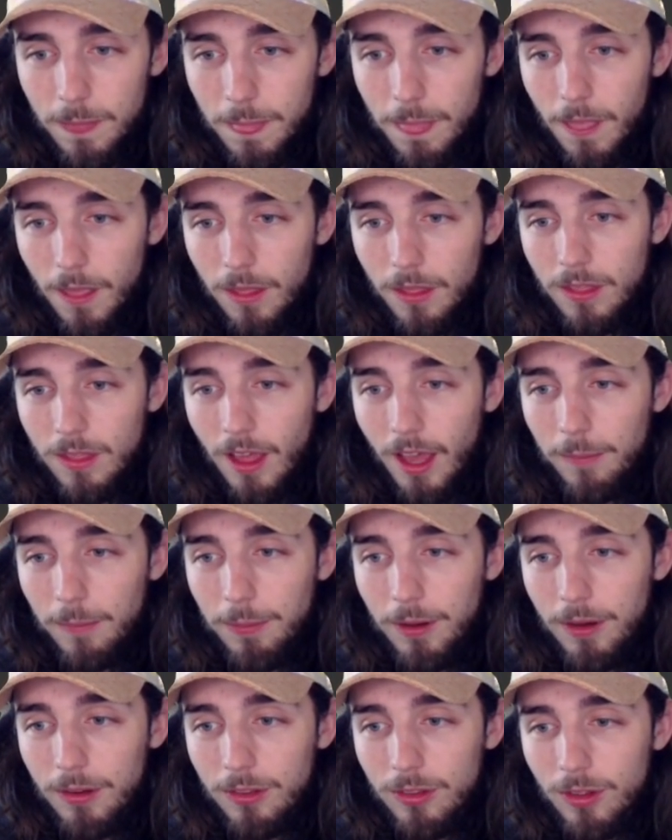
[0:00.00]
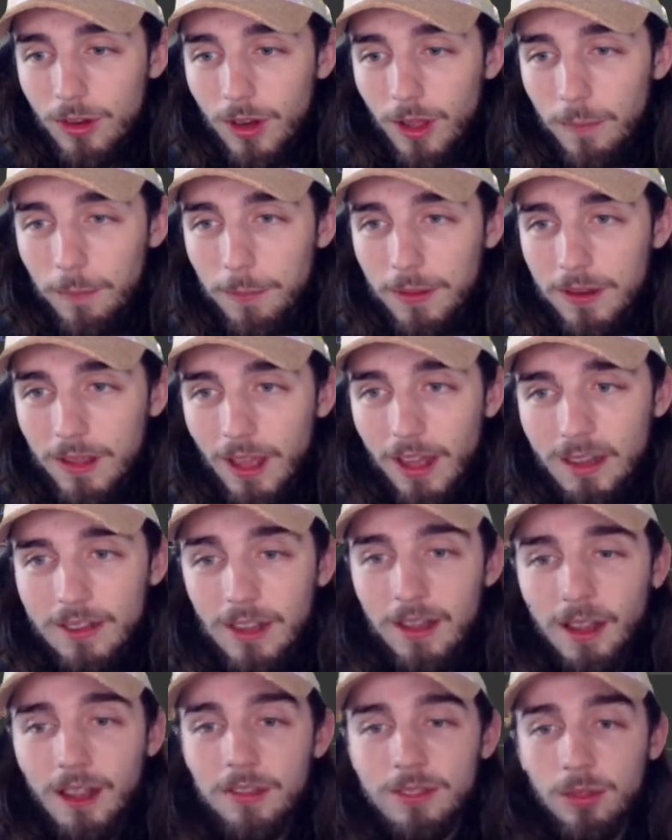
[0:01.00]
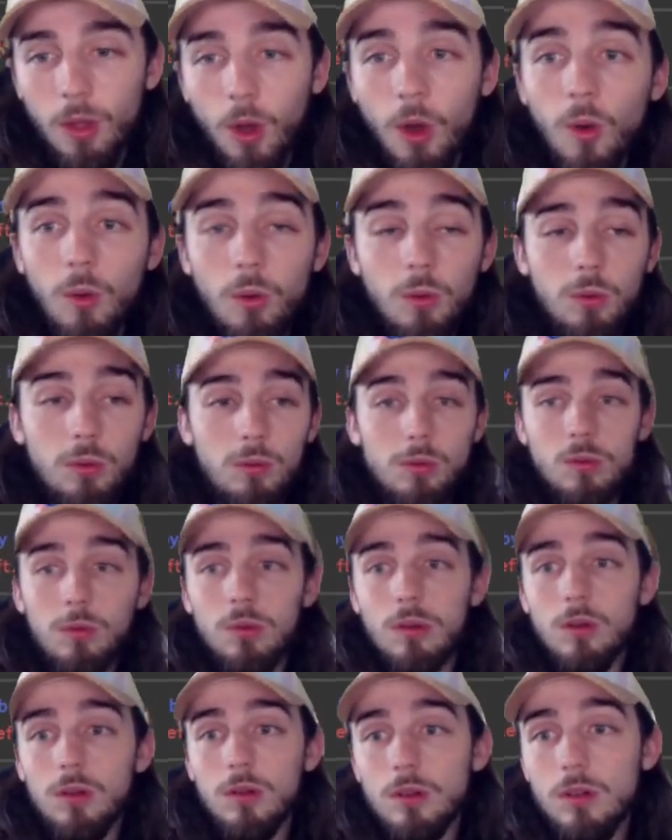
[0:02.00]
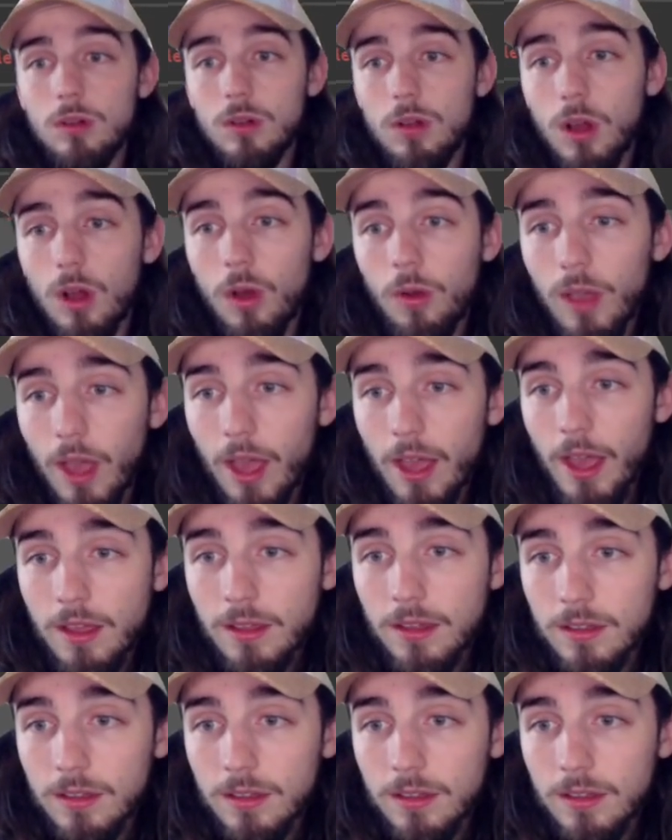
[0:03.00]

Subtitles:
Sack Barraskewda and Protect. Oh. Okay.